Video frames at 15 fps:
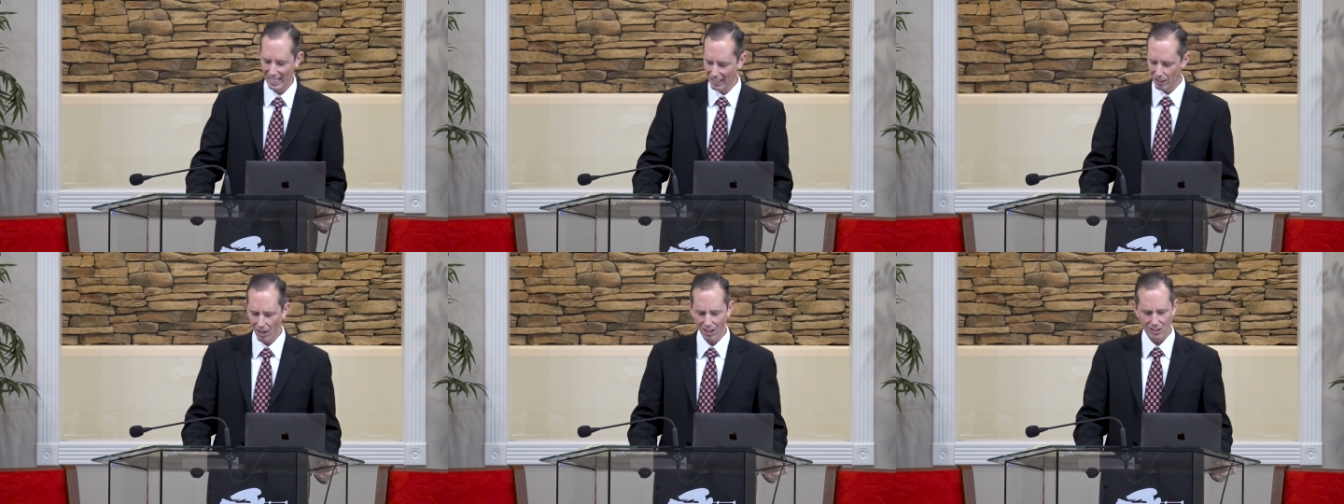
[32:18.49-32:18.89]

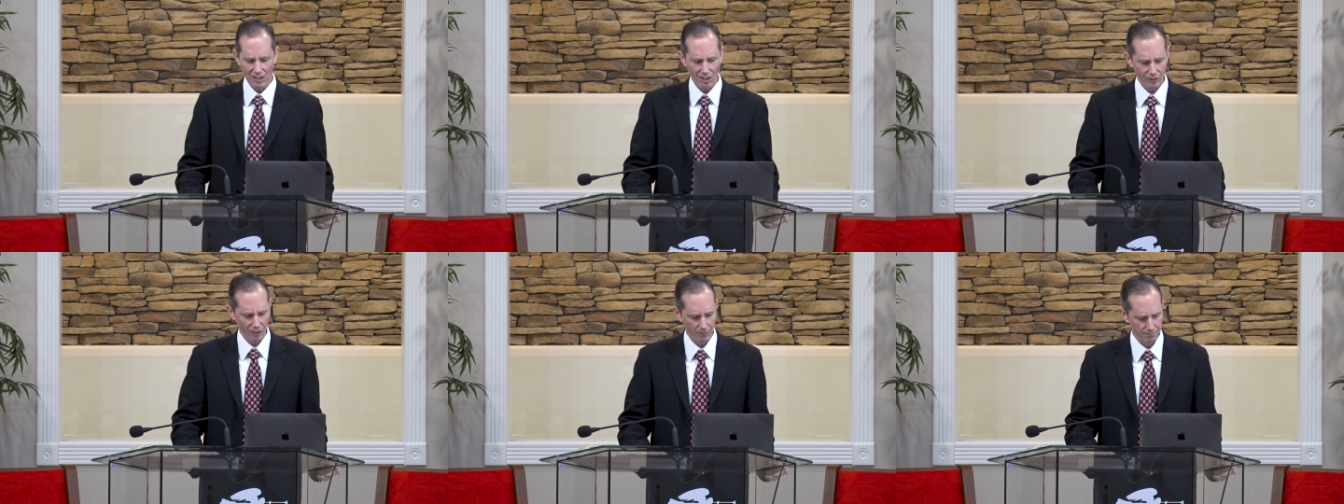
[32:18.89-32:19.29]
And God
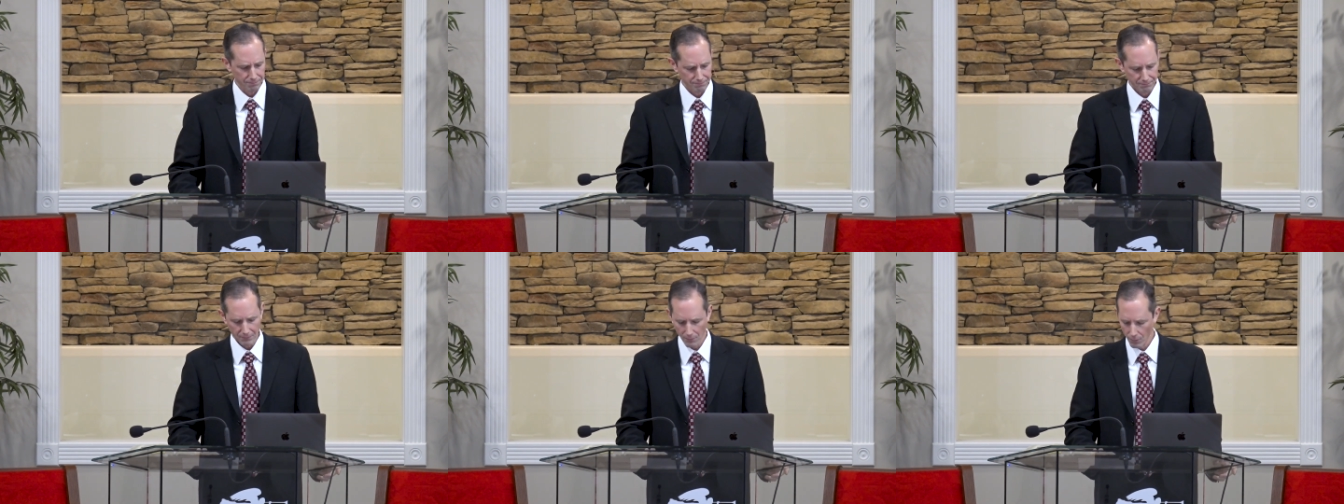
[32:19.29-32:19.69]
does it.
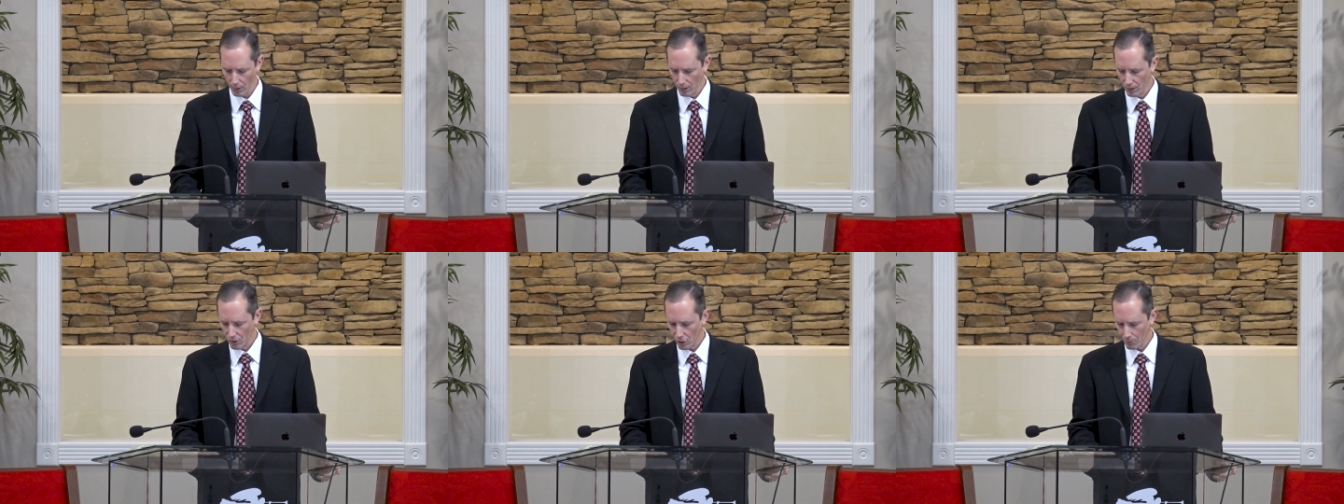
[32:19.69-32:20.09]

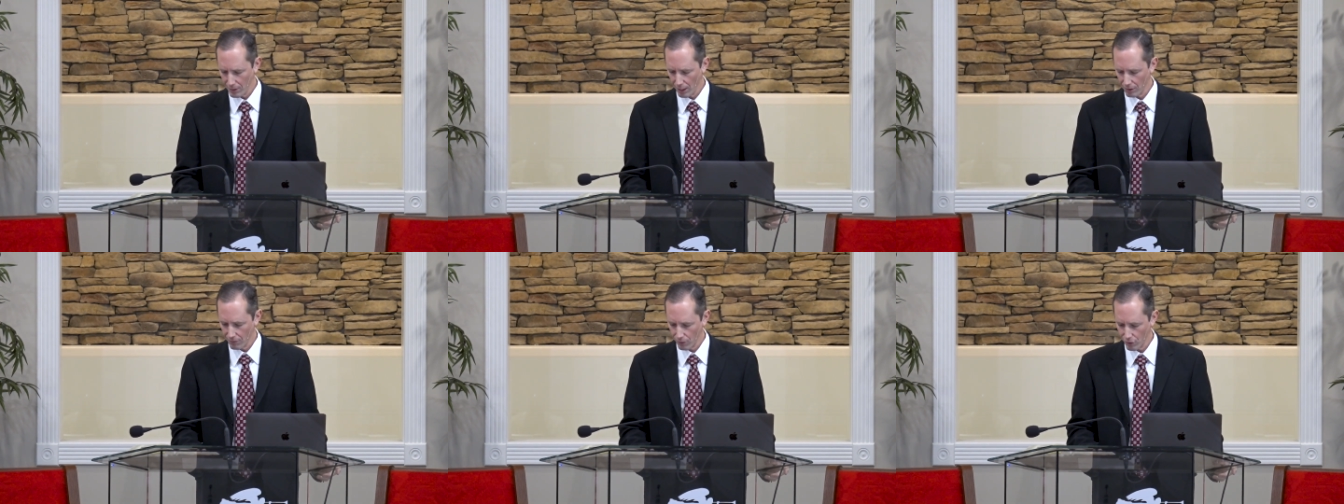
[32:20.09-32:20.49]

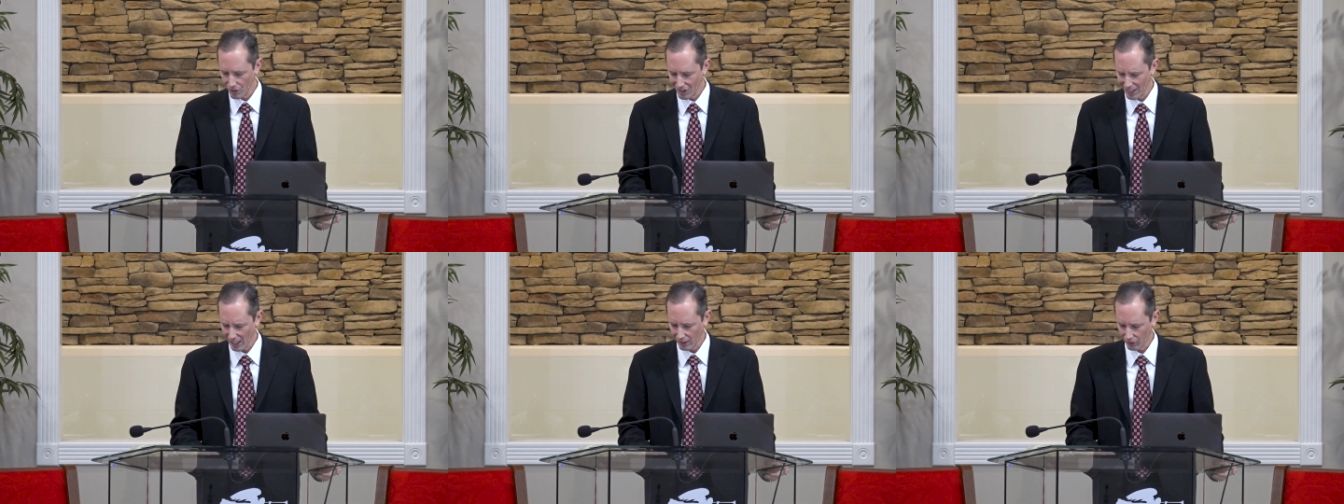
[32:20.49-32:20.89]
Jump down to
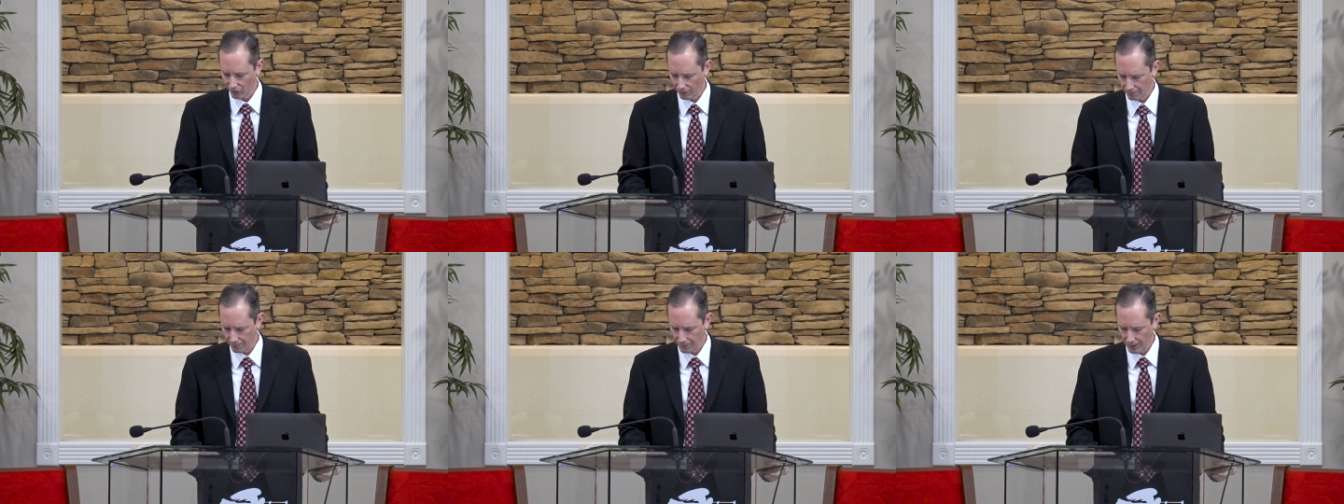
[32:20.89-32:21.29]
verse
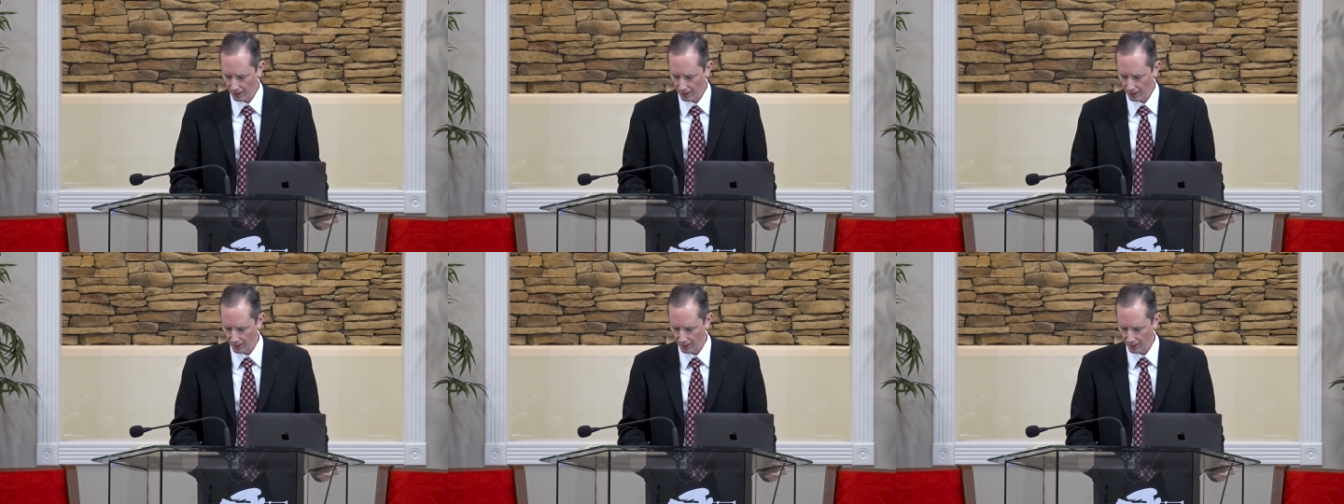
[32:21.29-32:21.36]
6.